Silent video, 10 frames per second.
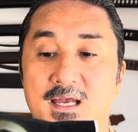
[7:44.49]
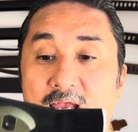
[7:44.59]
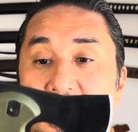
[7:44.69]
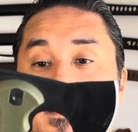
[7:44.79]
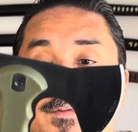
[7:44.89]

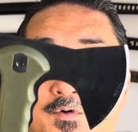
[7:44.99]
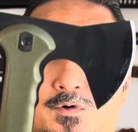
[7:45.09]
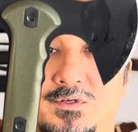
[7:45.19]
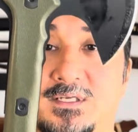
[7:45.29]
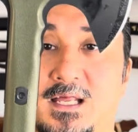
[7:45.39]
and of
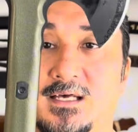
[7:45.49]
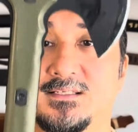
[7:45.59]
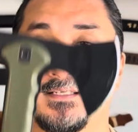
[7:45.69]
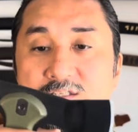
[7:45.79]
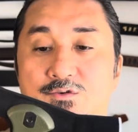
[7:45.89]
course it has
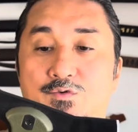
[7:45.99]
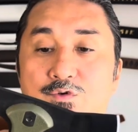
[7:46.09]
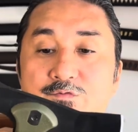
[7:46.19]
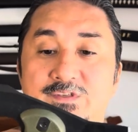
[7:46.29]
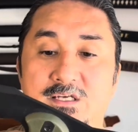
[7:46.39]
these
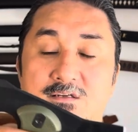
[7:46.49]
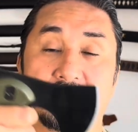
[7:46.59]
grooves here